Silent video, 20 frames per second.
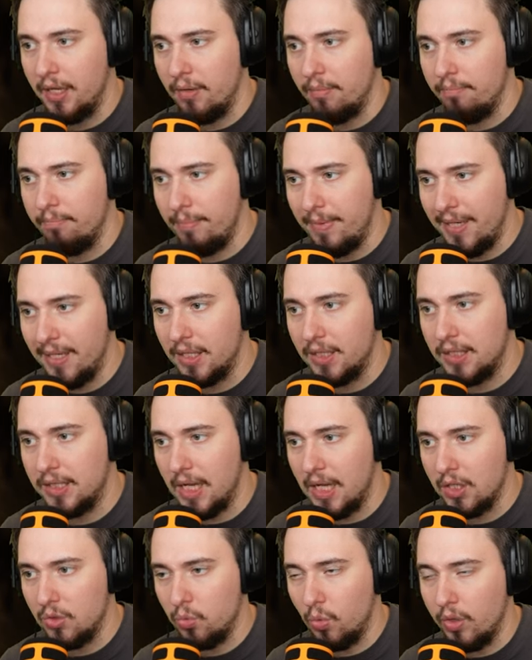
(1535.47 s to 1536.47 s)
meals
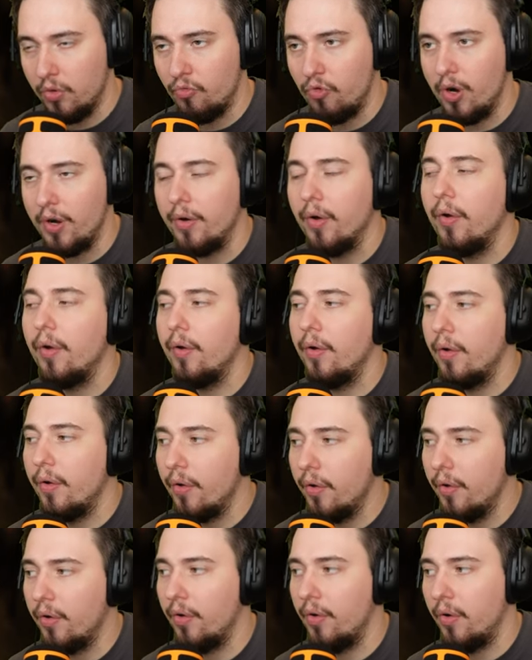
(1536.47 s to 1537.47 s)
last one run.
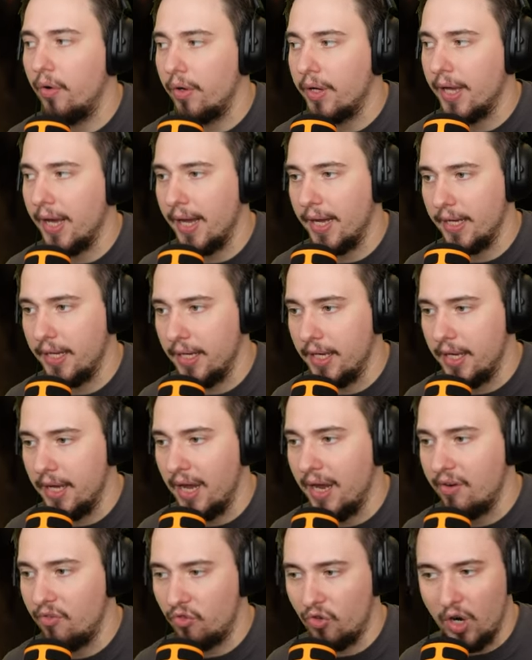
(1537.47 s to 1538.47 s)
Oh, okay.
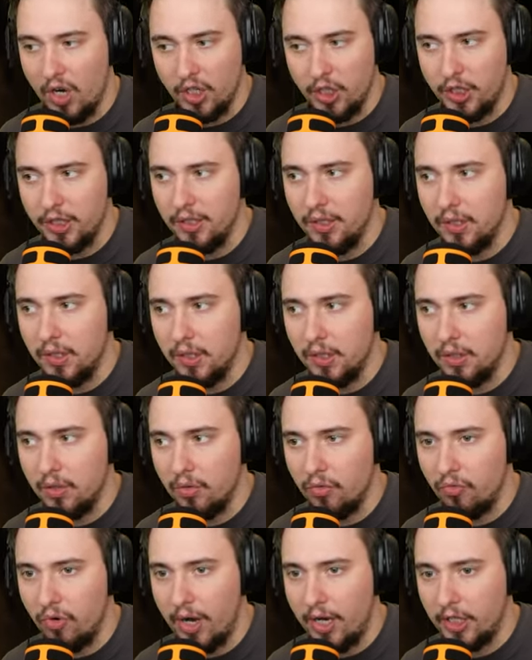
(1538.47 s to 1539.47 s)
And ration?
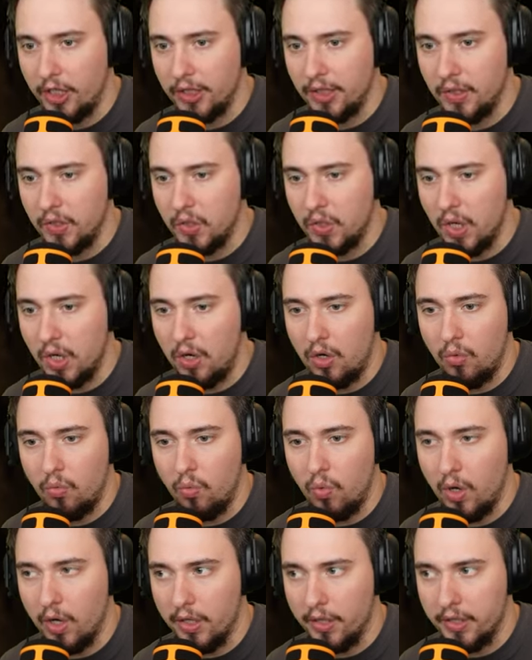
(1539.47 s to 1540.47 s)
Rations are
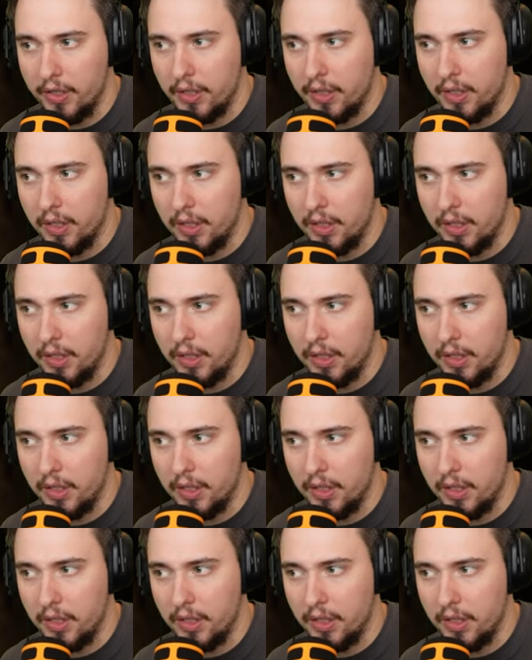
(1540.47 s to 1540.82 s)
what?